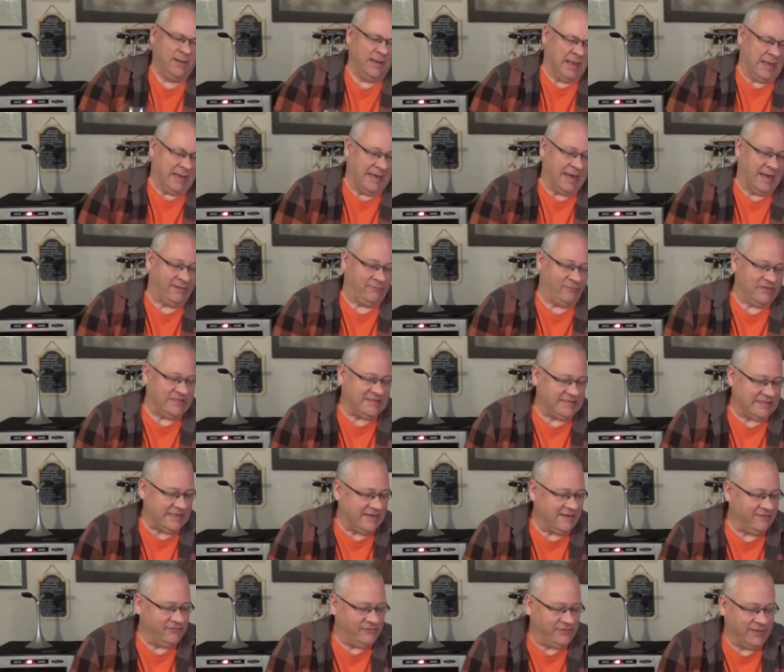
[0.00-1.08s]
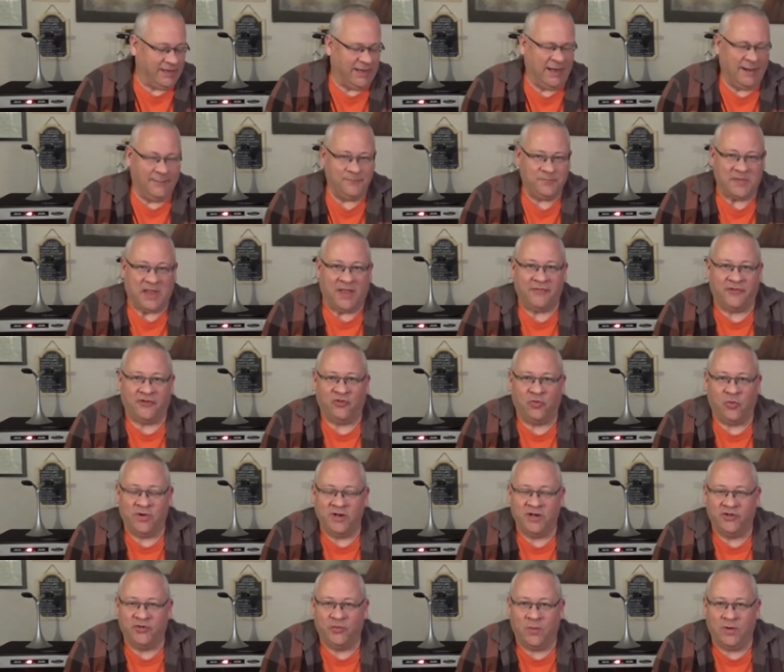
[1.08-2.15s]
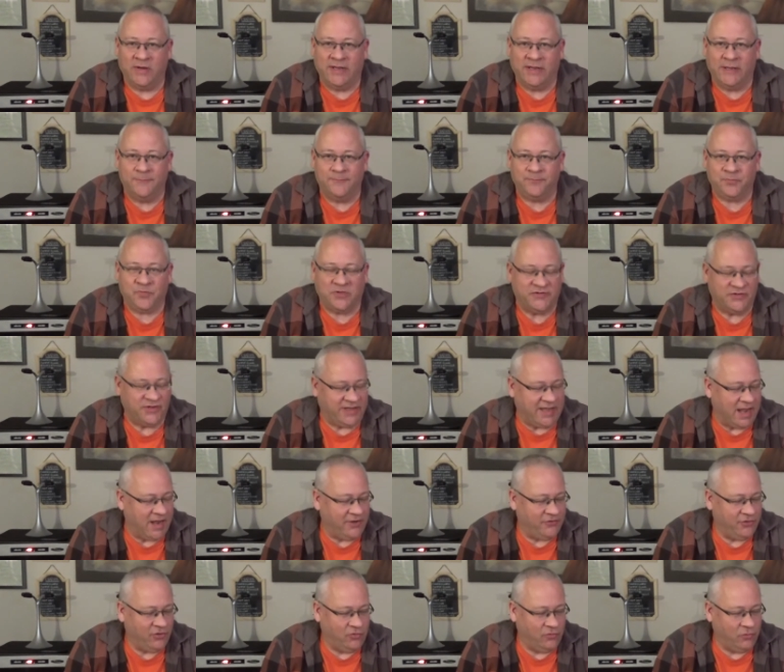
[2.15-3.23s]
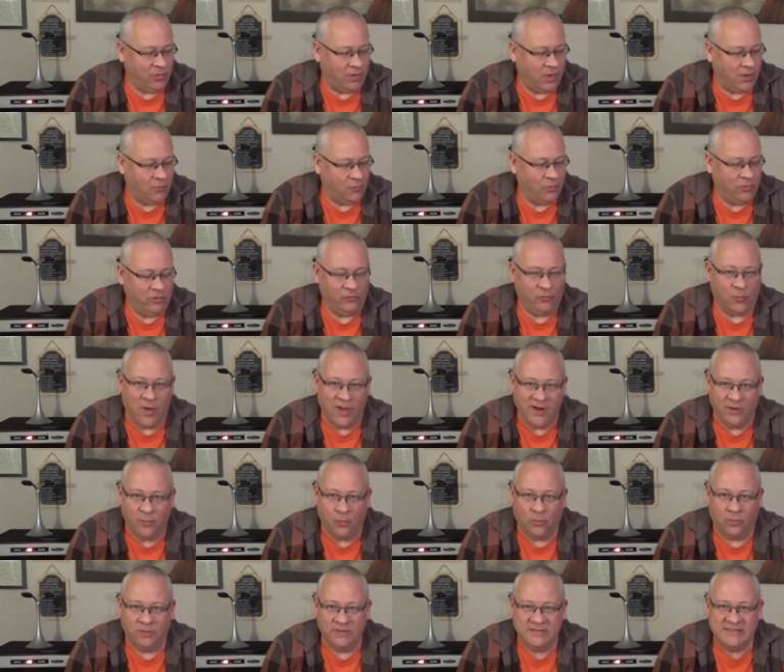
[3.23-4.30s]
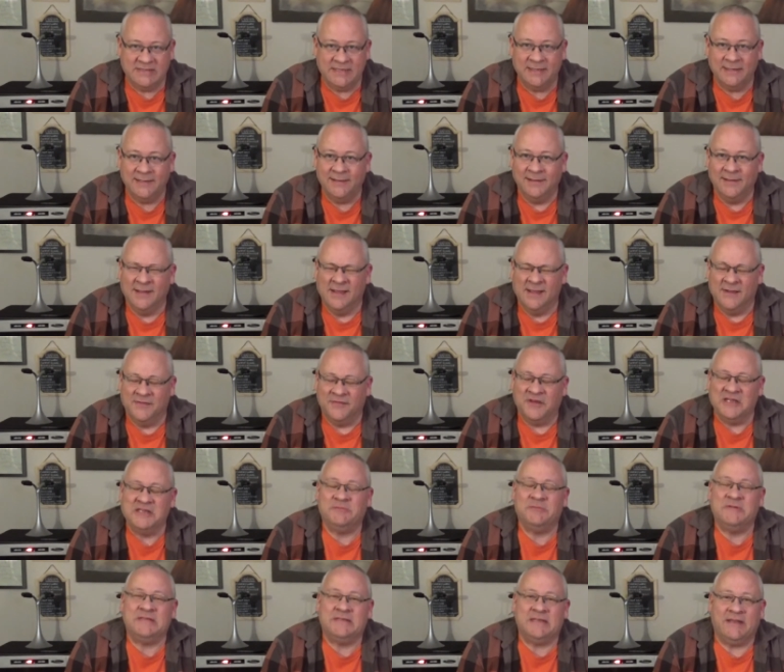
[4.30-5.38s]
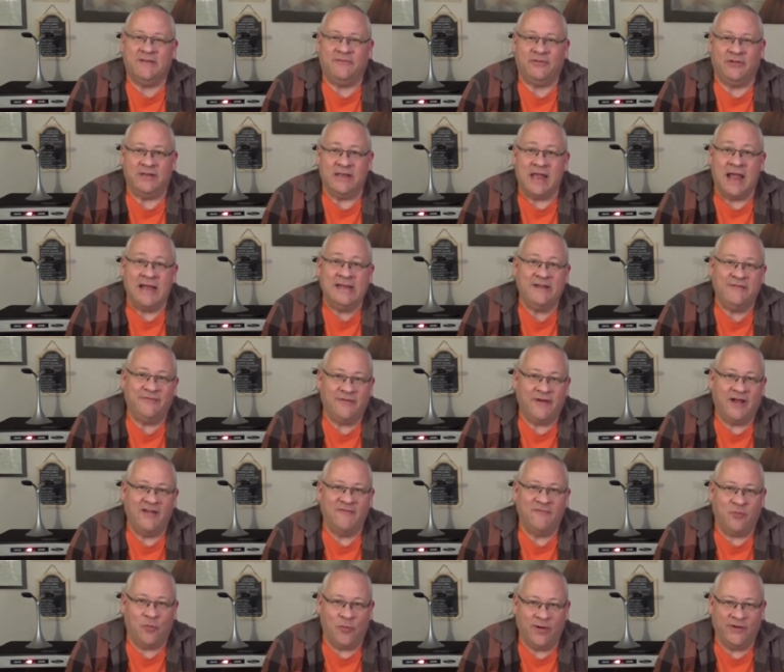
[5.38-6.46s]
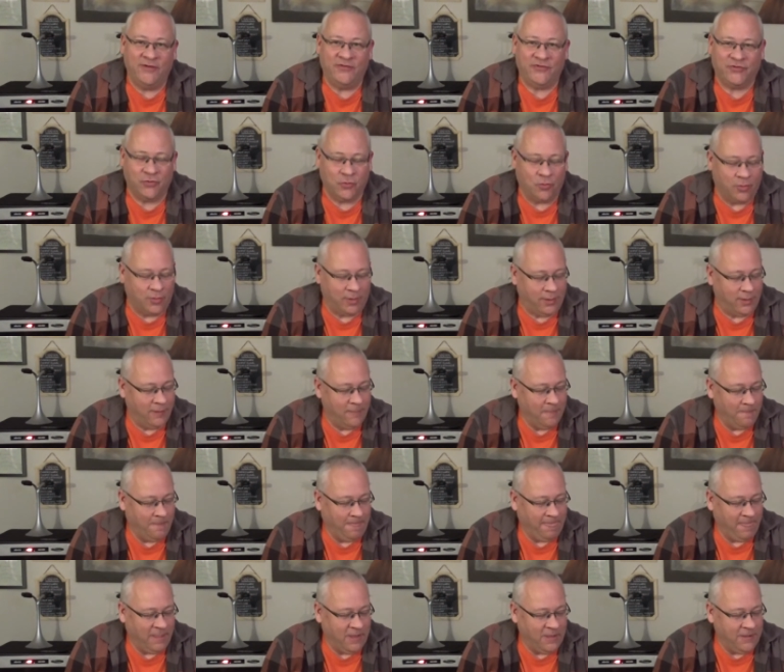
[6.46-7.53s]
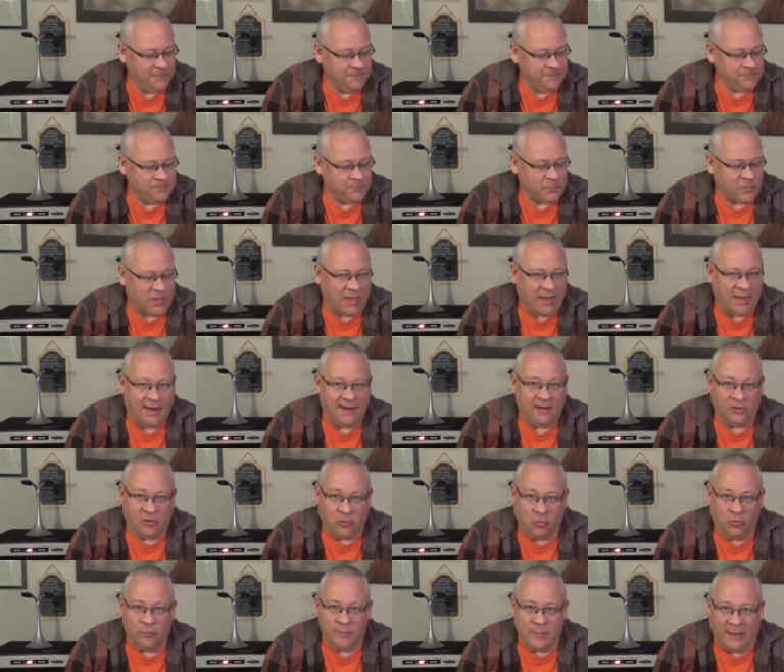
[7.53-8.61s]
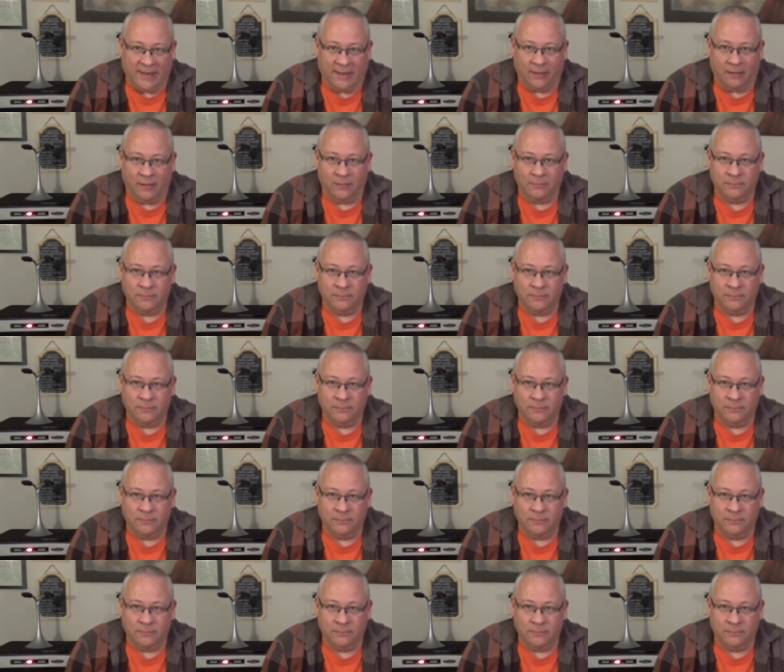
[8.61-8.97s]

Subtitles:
It received at the 2020 Decanter World Wine Awards. This received a 95-point score and a gold medal.